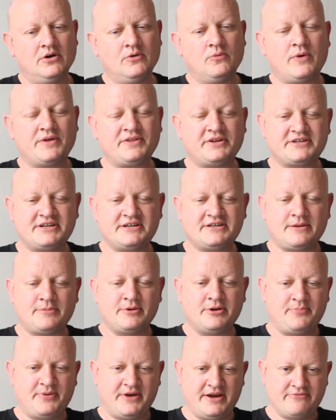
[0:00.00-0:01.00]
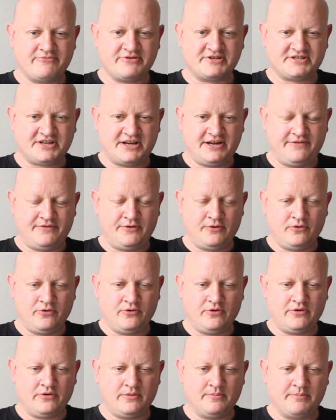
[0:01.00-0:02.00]
When the DWP receive
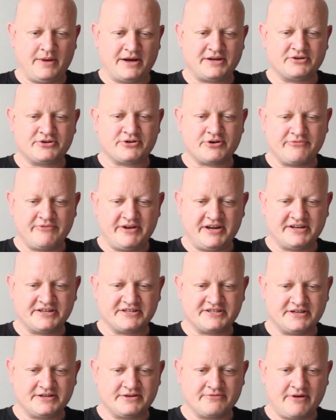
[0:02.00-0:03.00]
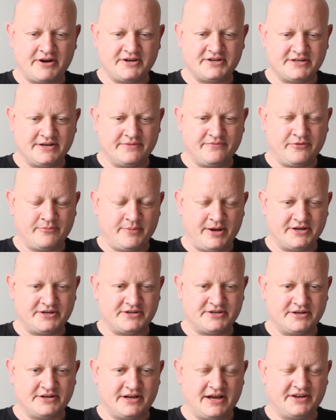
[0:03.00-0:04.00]
your mandatory reconsideration
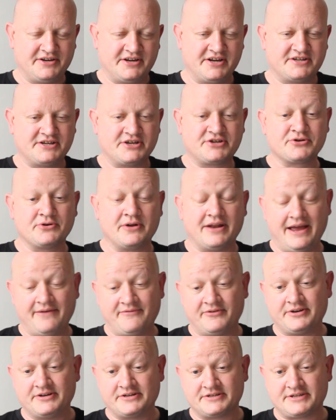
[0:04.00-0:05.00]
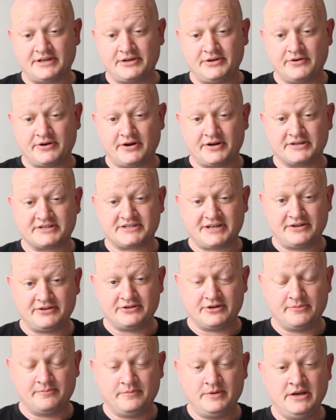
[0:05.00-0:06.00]
information and the additional evidence that you're going to send
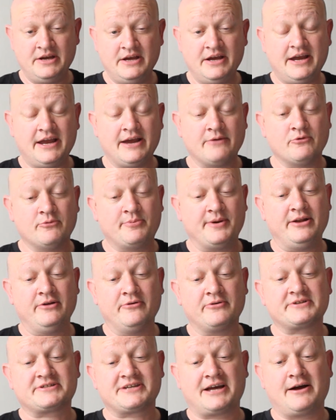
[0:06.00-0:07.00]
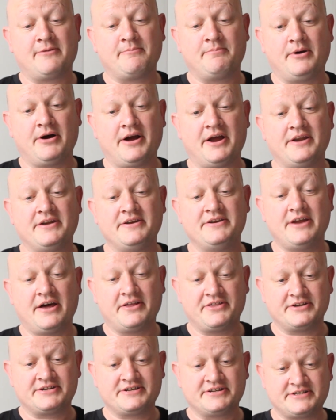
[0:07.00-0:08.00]
them, it will be looked at by
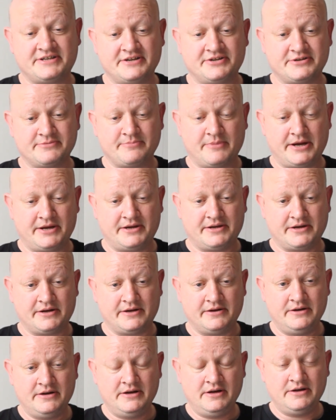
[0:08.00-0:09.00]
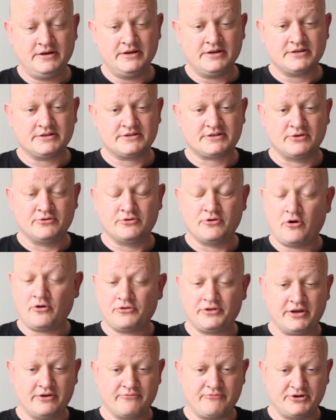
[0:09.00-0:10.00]
another decision maker, so
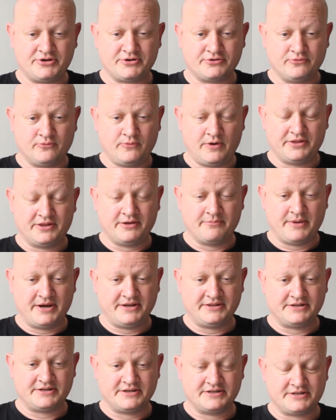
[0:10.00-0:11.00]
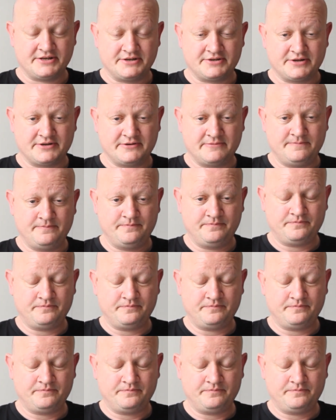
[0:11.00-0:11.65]
not the original one that made the decision.